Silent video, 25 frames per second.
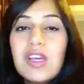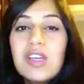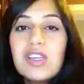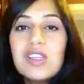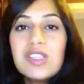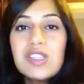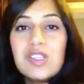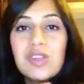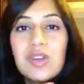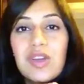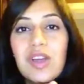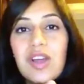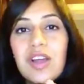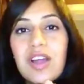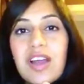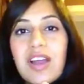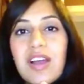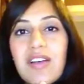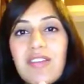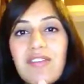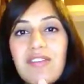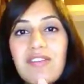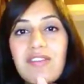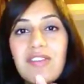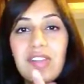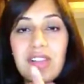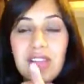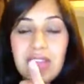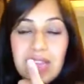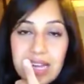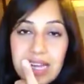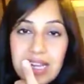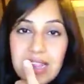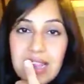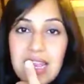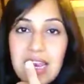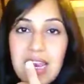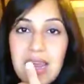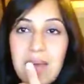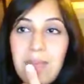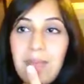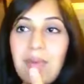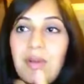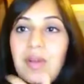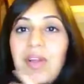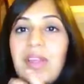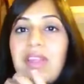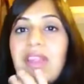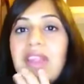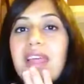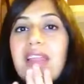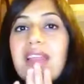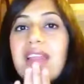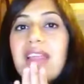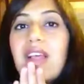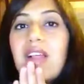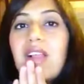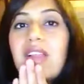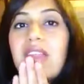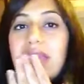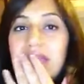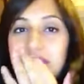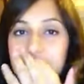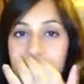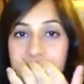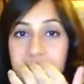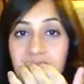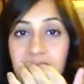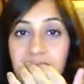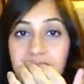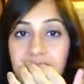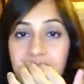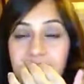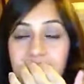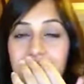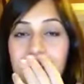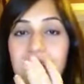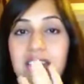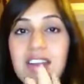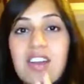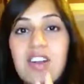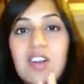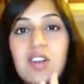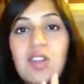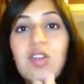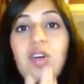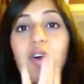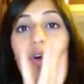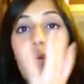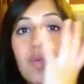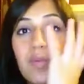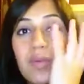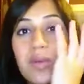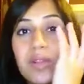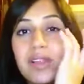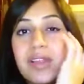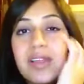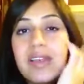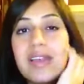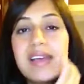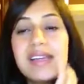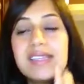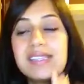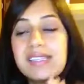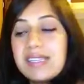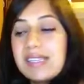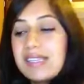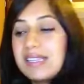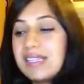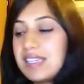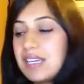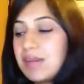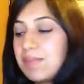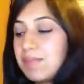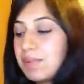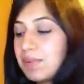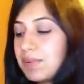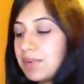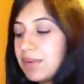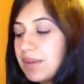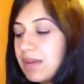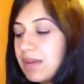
so you're gonna flick the nipple, and then they'll like suck it in, and it'll go really nice and deep.